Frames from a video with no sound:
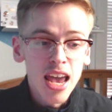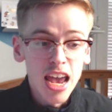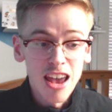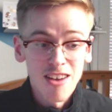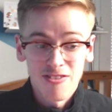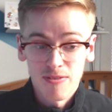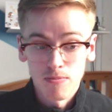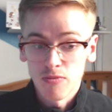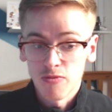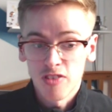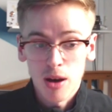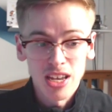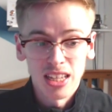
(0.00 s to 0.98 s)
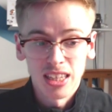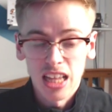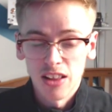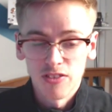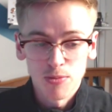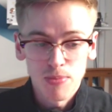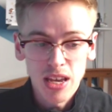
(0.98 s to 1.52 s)
If Fabian Delph
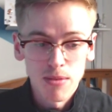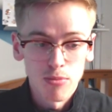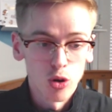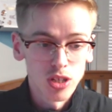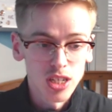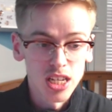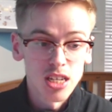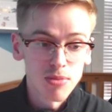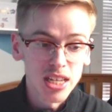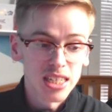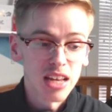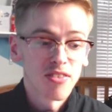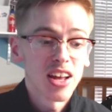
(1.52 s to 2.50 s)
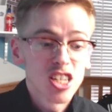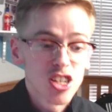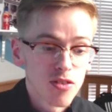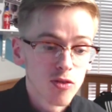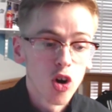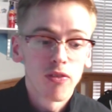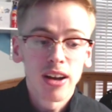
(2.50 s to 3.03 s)
is being brought in to be defensive
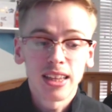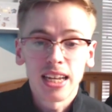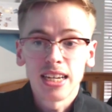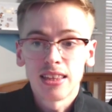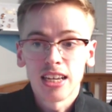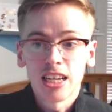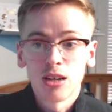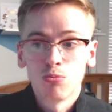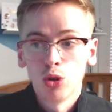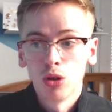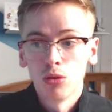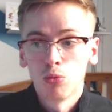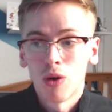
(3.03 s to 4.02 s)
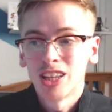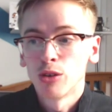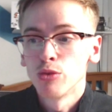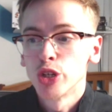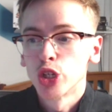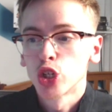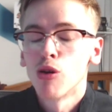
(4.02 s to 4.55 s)
cover, then you're thinking, well, why don't we
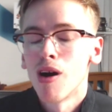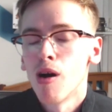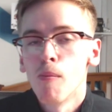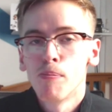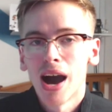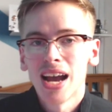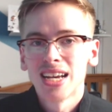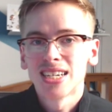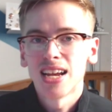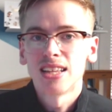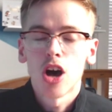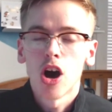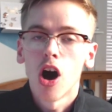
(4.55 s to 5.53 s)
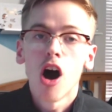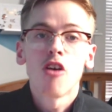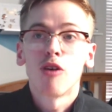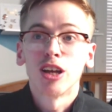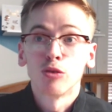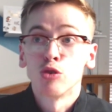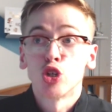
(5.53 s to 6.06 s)
just go out and buy a centre-half?
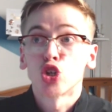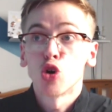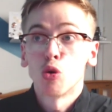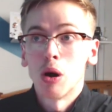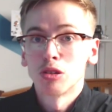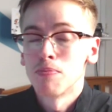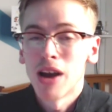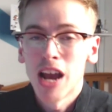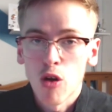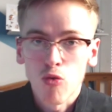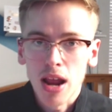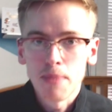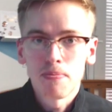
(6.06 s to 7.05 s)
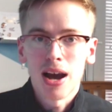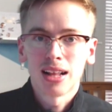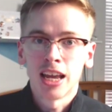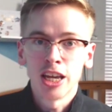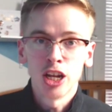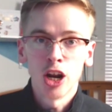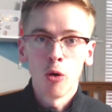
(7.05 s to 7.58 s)
Why don't we just go out and buy a right-back
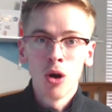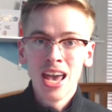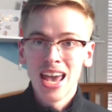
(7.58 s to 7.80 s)
that, you know,